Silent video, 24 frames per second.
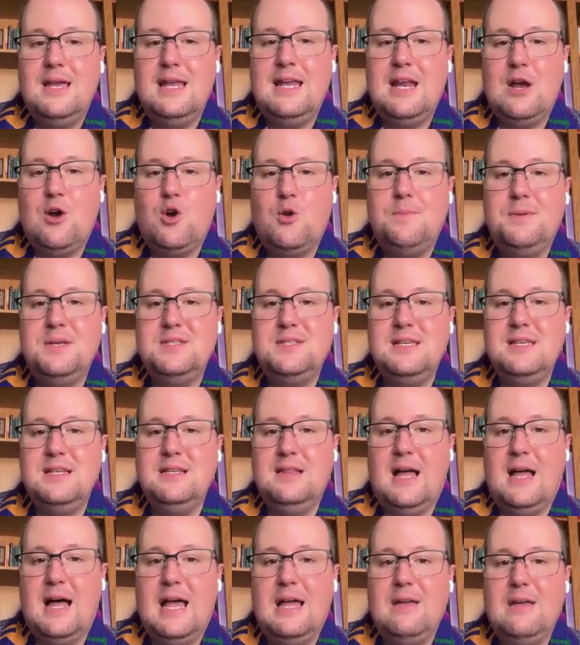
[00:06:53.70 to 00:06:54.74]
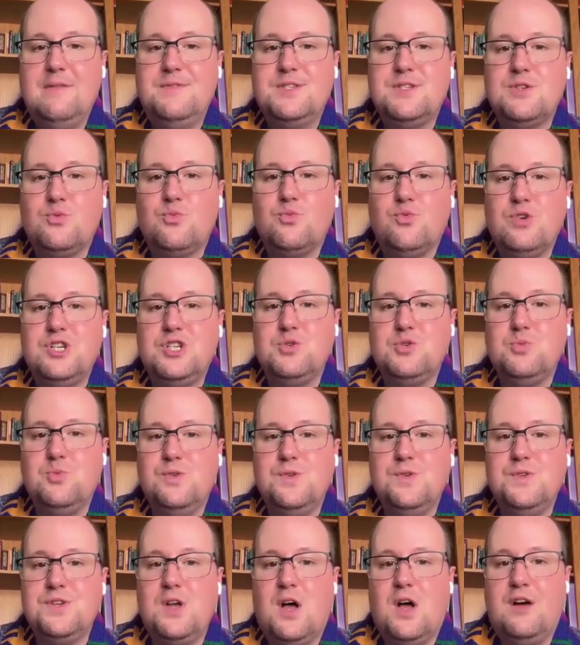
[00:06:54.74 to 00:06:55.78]
In our busy lives,
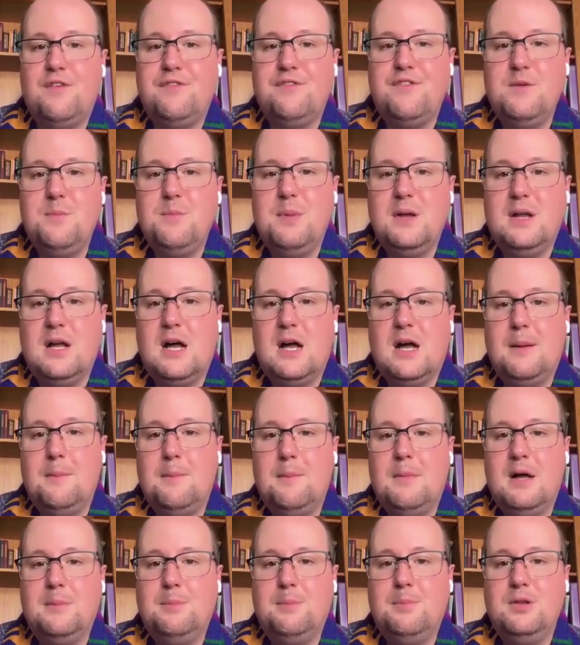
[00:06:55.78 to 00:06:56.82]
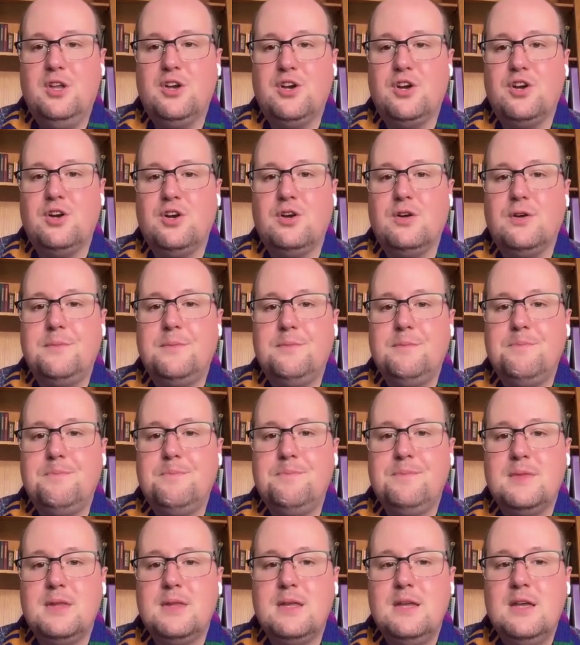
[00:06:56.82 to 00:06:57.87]
rituals often become a blur.
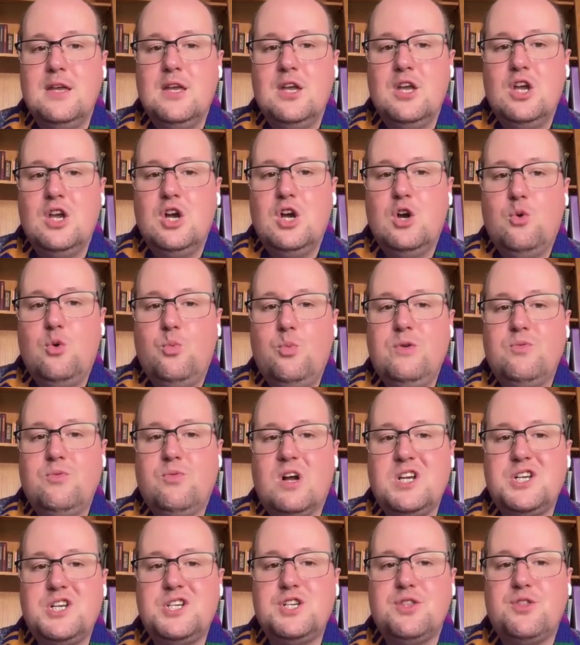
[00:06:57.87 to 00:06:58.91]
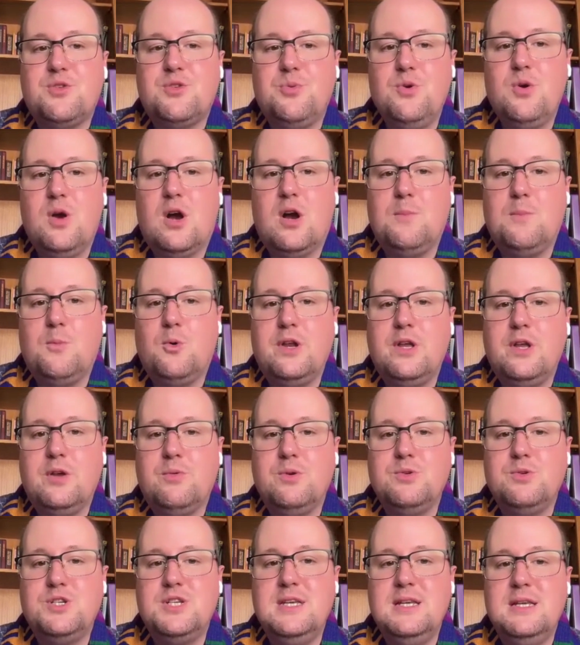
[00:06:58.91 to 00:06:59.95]
We rush through our morning
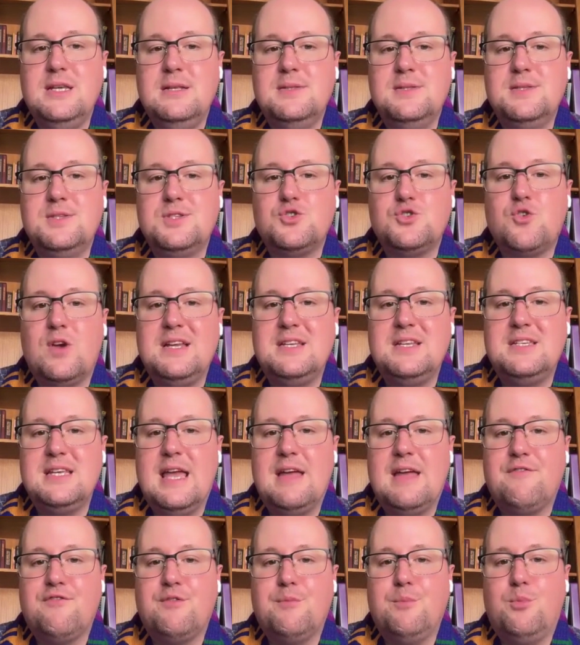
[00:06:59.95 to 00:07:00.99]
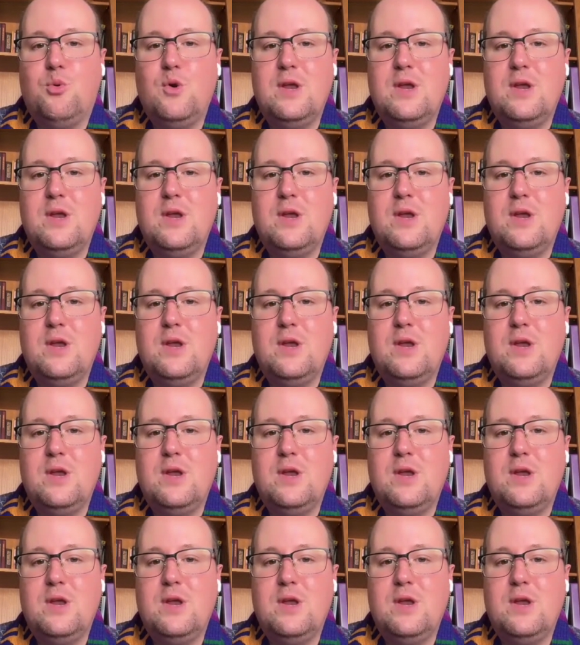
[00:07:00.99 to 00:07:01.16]
routines, trying to get from